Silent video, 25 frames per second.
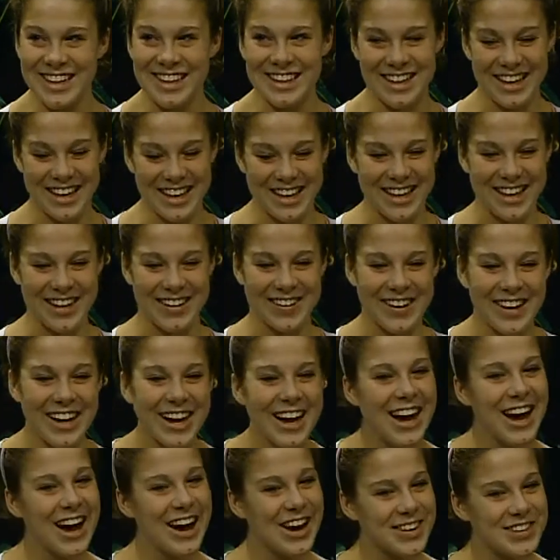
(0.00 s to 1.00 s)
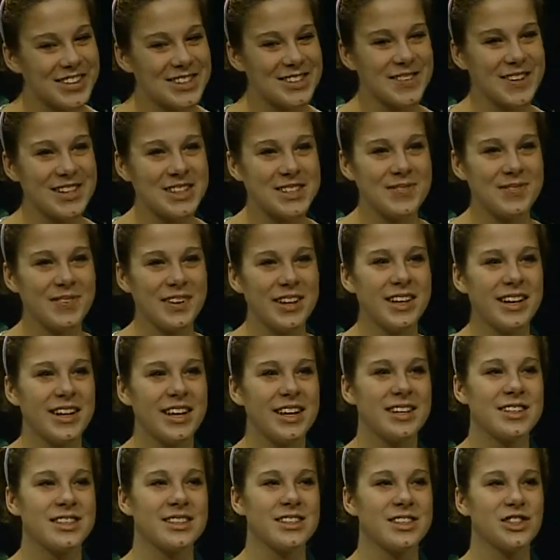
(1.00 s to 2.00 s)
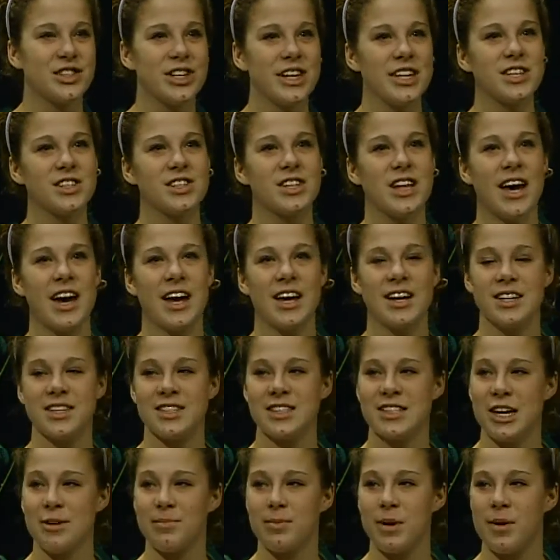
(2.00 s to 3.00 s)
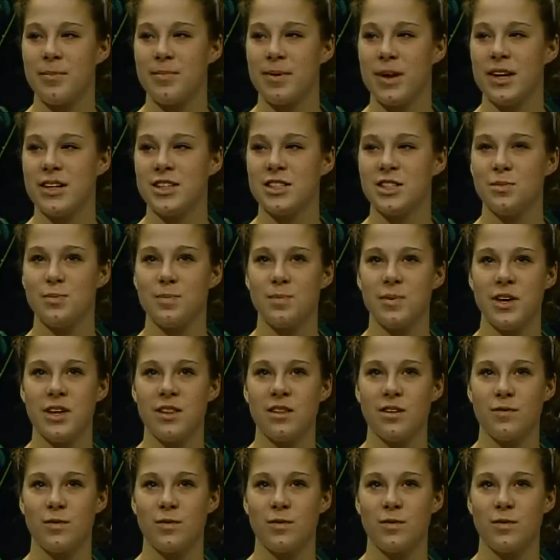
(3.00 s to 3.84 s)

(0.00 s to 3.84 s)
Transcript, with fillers: Thank you. Our responsibility to change that and to step up and to be the